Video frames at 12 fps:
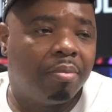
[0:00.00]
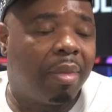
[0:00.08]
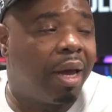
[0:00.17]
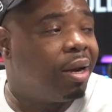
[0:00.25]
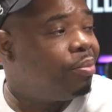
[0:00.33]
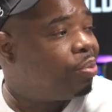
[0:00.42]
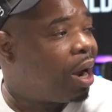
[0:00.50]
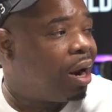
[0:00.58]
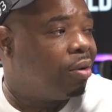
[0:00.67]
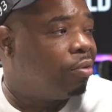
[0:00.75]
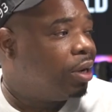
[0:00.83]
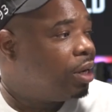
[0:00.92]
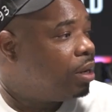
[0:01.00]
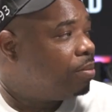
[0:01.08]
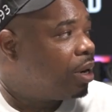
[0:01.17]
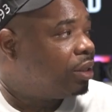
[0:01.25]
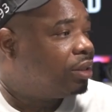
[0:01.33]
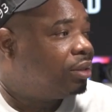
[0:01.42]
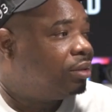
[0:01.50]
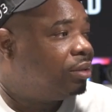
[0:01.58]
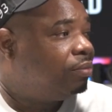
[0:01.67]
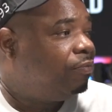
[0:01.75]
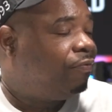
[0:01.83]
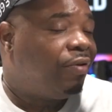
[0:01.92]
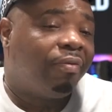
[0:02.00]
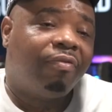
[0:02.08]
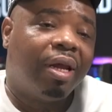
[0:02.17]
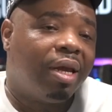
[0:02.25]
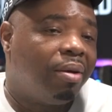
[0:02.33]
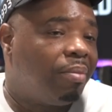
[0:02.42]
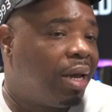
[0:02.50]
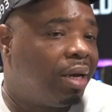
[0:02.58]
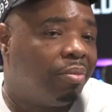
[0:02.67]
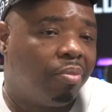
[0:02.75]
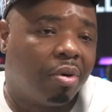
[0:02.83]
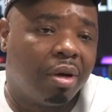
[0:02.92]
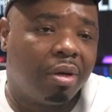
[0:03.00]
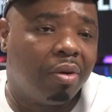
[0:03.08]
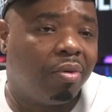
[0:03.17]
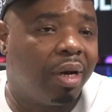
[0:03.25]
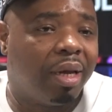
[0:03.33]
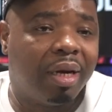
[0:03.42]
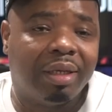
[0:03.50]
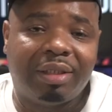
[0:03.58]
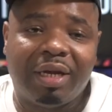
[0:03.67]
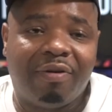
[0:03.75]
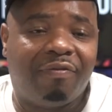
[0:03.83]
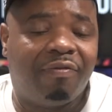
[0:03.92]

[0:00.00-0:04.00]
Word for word: Man, it probably wouldn't even like 15 minutes, bro. No later than 10,